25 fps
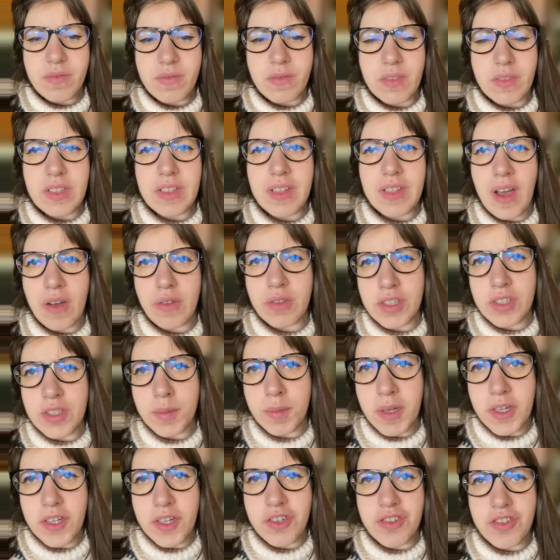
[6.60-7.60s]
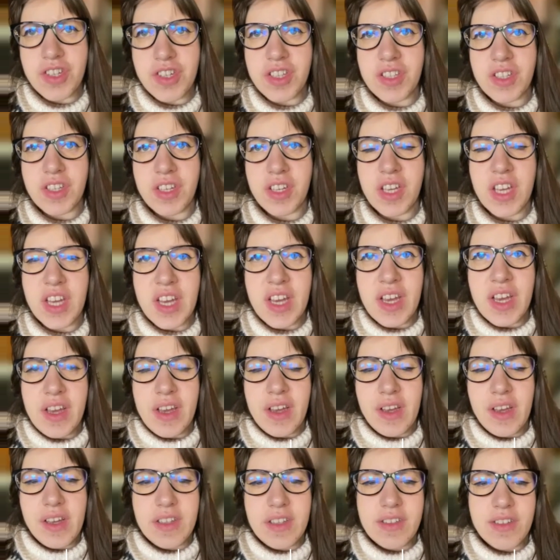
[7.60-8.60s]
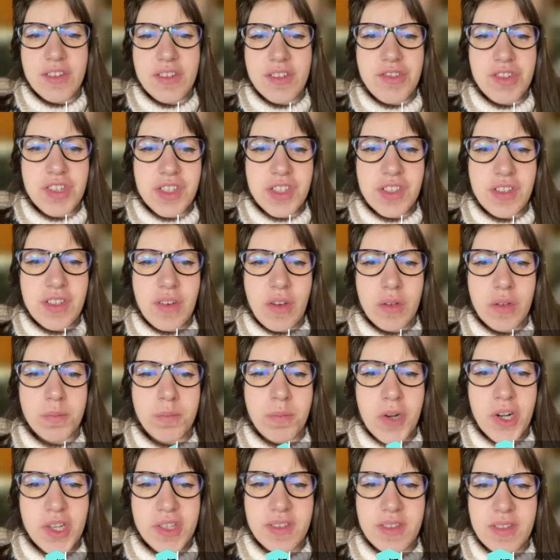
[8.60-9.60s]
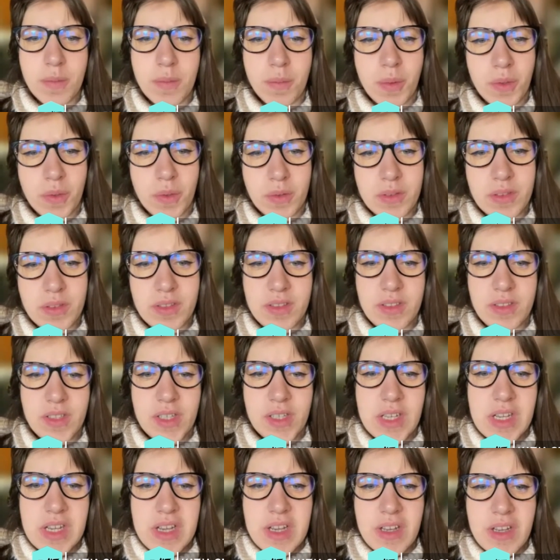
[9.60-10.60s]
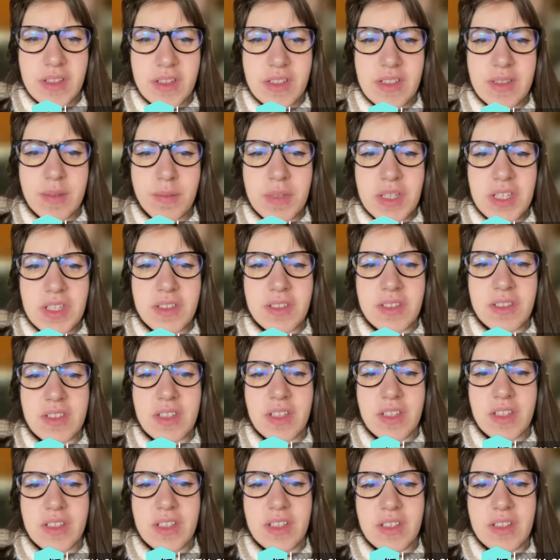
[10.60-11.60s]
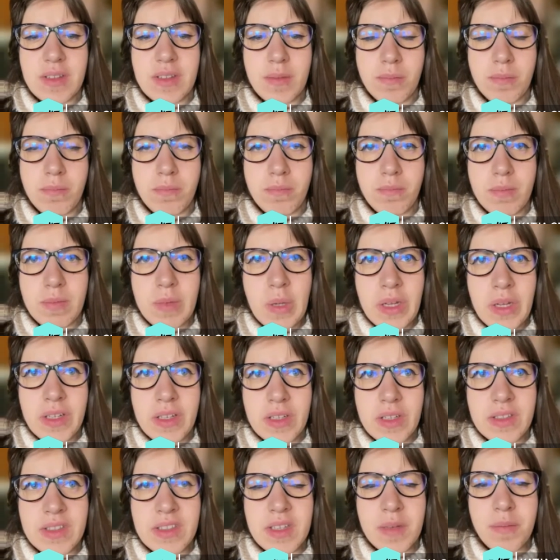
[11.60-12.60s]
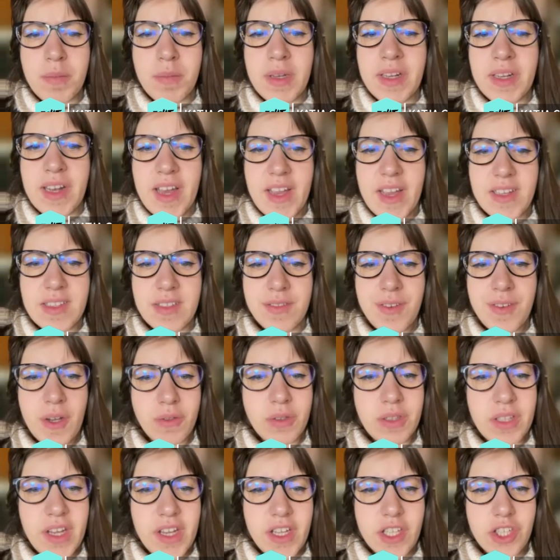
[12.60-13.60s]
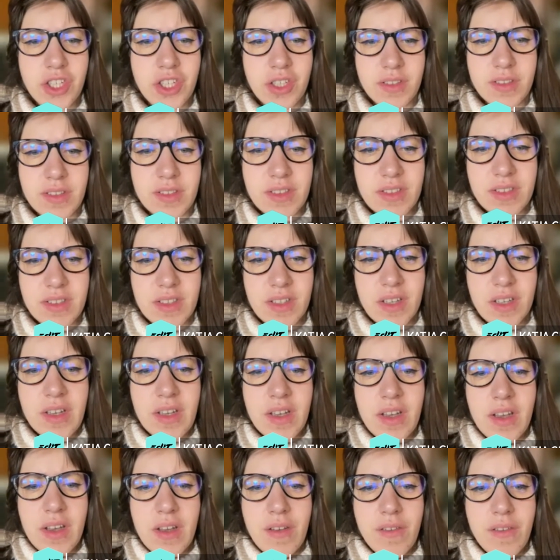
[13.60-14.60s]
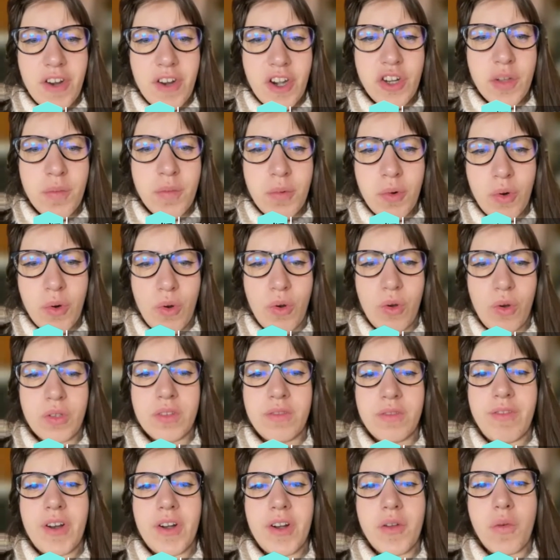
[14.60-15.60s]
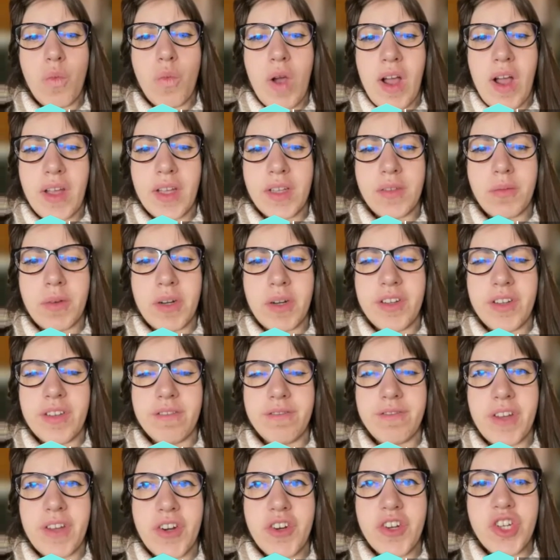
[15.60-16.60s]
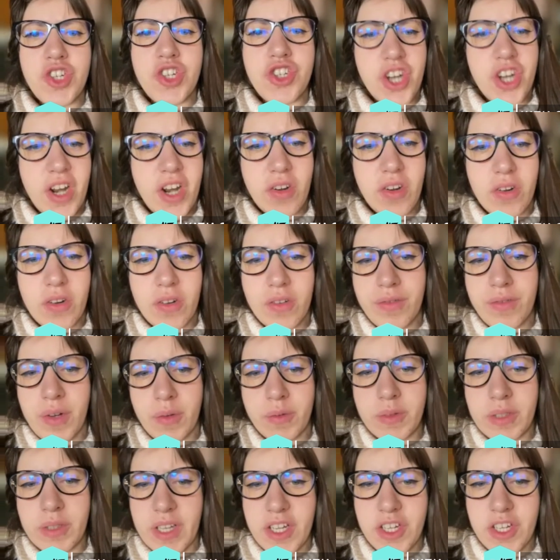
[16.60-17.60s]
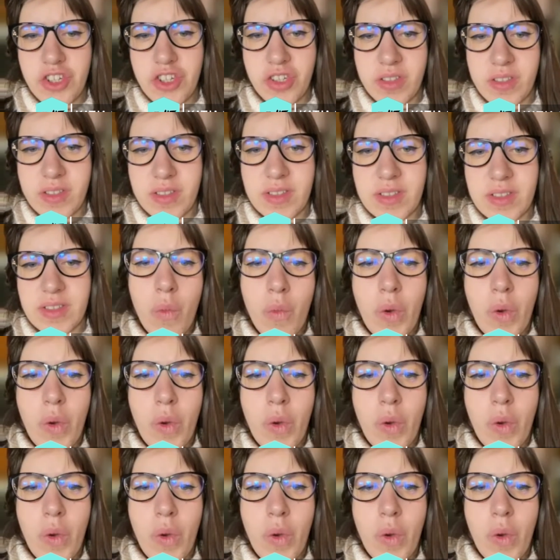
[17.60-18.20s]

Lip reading: The Outer Space Treaty is a treaty on principles. This means that it simply lays foundations. Very broad, very wide, very general foundations.